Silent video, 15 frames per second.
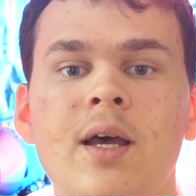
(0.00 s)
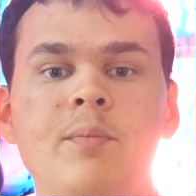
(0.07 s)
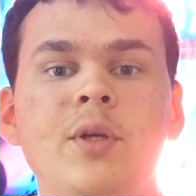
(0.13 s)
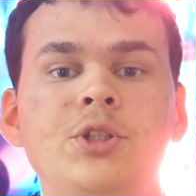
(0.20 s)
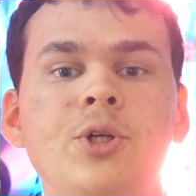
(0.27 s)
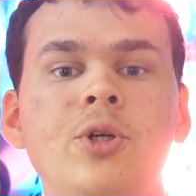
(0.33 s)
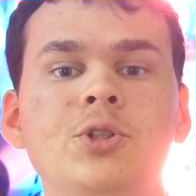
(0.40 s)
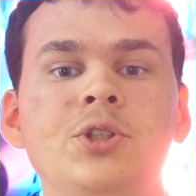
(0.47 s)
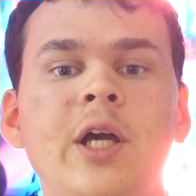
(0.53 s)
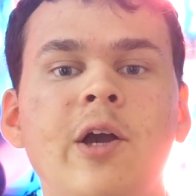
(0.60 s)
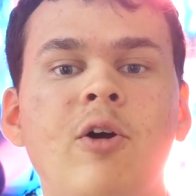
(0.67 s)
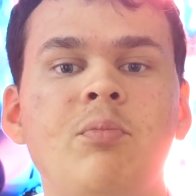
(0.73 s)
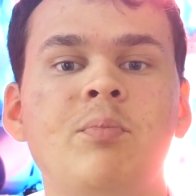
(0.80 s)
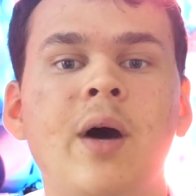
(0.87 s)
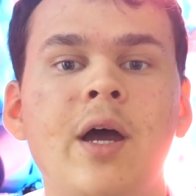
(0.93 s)
Be sure to
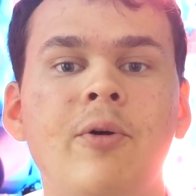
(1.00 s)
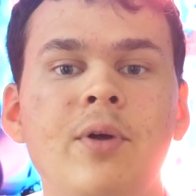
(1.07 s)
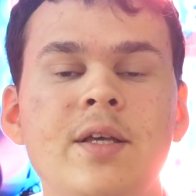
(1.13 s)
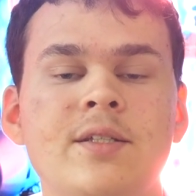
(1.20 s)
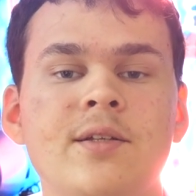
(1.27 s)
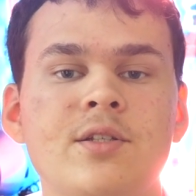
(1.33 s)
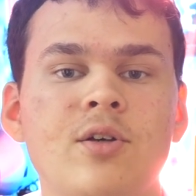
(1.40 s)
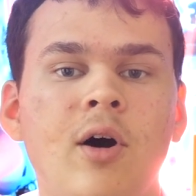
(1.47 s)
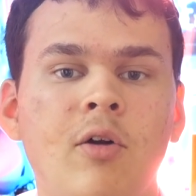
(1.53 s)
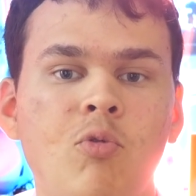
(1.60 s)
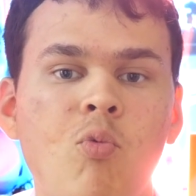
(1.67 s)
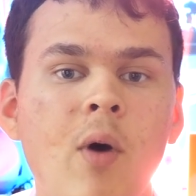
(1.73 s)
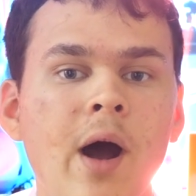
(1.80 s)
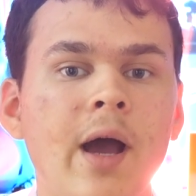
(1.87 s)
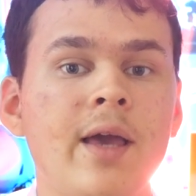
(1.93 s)
check out my reasons
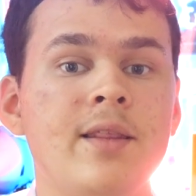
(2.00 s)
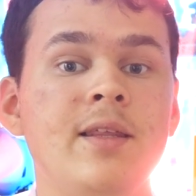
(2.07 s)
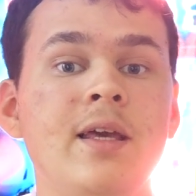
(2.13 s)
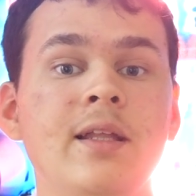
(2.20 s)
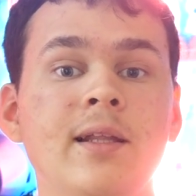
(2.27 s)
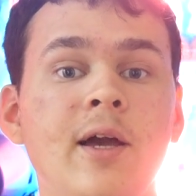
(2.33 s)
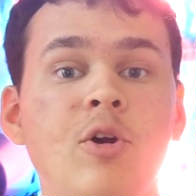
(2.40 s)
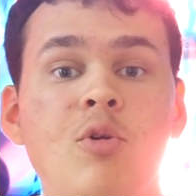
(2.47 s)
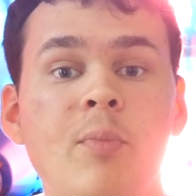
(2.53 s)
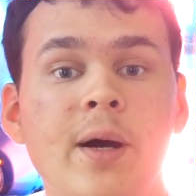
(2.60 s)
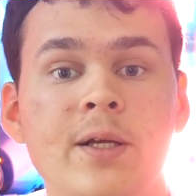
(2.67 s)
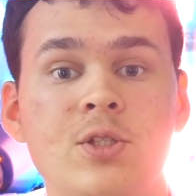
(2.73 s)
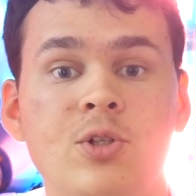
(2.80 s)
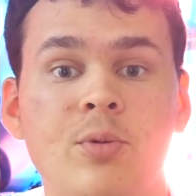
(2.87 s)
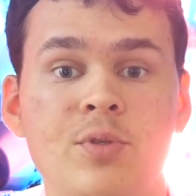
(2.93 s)
on why the LEGO
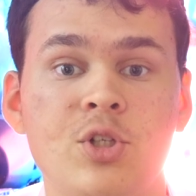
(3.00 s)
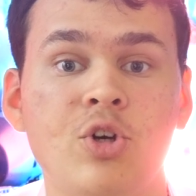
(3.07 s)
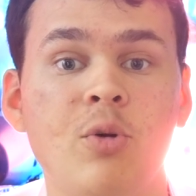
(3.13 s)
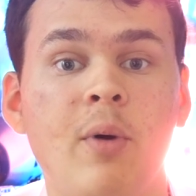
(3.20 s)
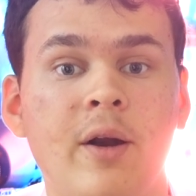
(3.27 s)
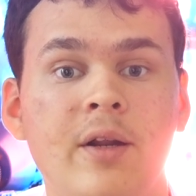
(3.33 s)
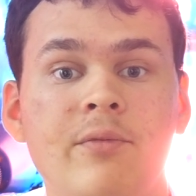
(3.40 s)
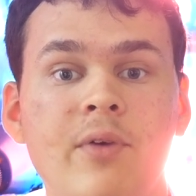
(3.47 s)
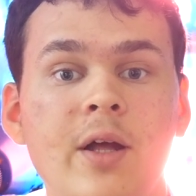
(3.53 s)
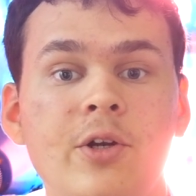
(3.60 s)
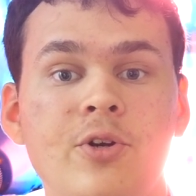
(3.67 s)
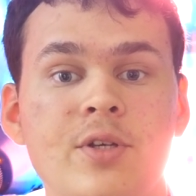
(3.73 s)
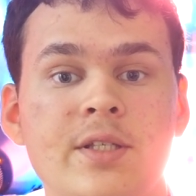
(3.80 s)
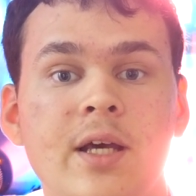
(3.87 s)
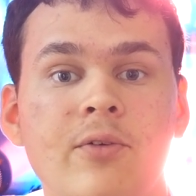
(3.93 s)
Mindstorms Robot
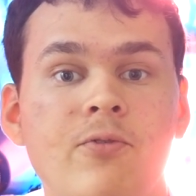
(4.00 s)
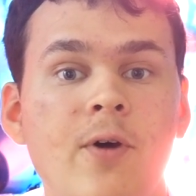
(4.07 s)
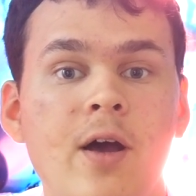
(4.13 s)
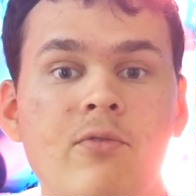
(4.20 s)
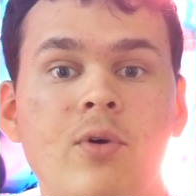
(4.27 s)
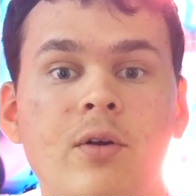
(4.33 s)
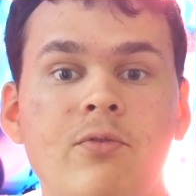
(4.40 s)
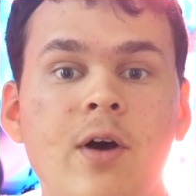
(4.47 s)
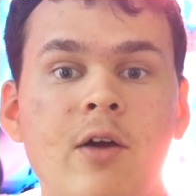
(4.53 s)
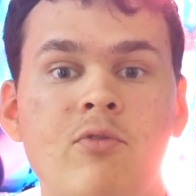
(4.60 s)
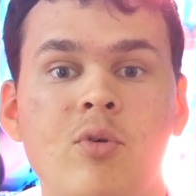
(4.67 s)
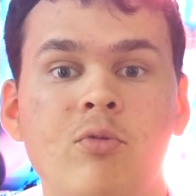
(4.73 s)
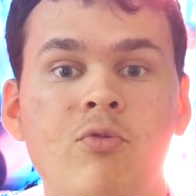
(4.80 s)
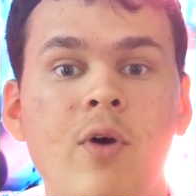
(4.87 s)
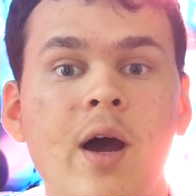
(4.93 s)
Inventor set
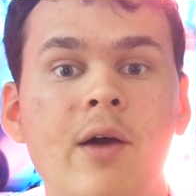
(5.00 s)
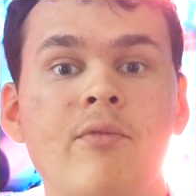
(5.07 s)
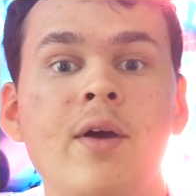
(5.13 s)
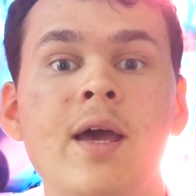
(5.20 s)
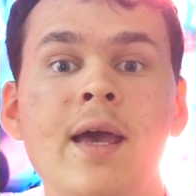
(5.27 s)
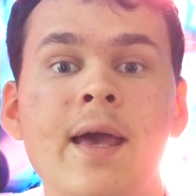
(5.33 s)
51515